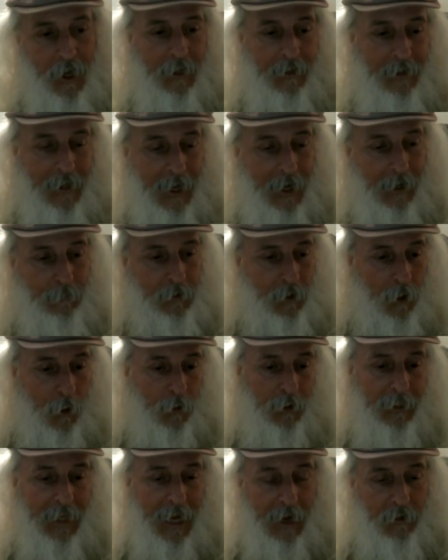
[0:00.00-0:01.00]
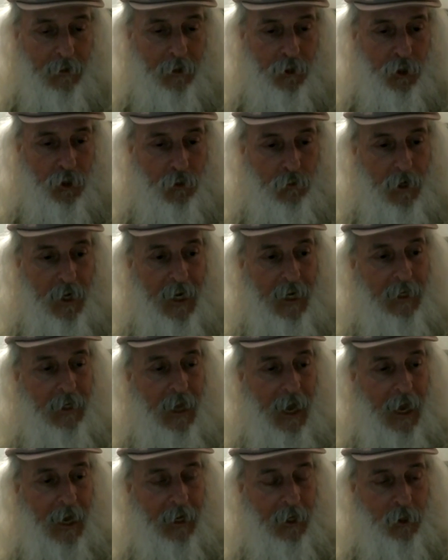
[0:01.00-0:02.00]
Then I'm going down the street
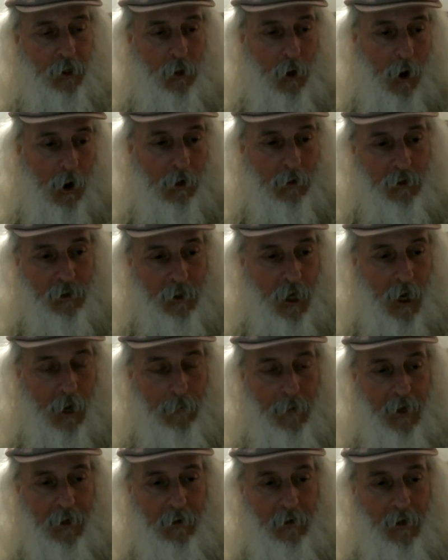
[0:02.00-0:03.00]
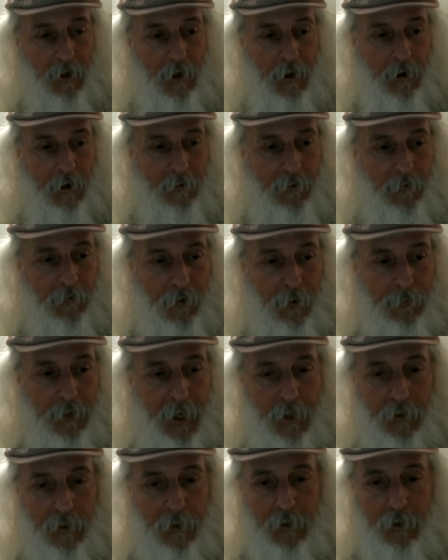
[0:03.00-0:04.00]
and a dog's coming from the
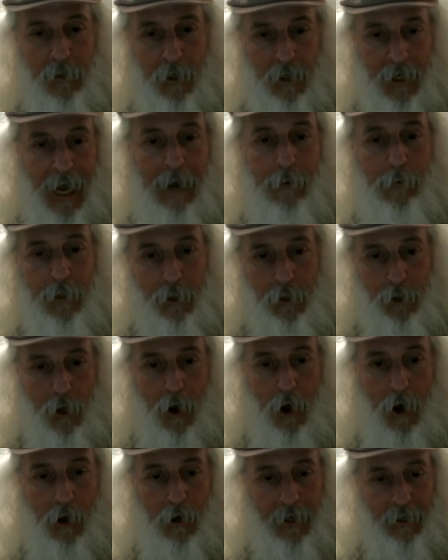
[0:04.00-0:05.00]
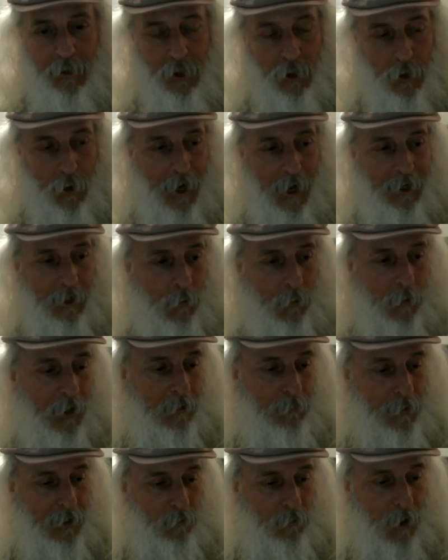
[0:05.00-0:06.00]
other a guy with a dog and so I don't want
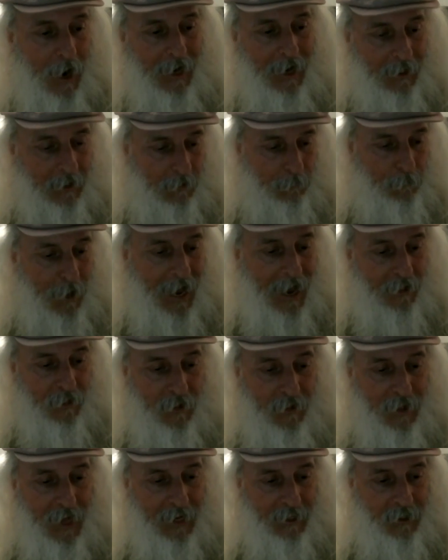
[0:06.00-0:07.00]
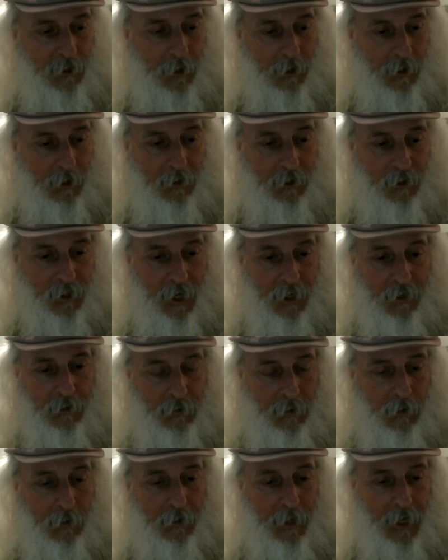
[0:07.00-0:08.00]
to be right in the path of that dog because I don't
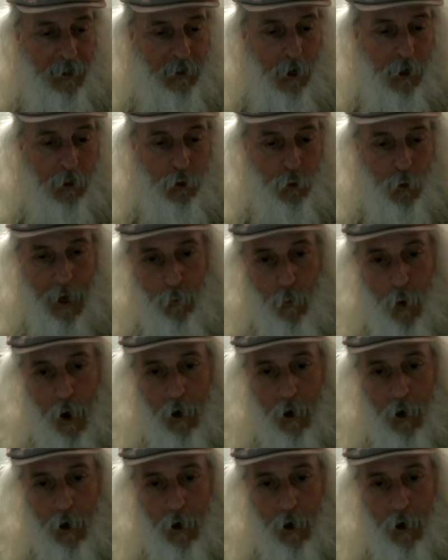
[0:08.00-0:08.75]
know that dog so I walk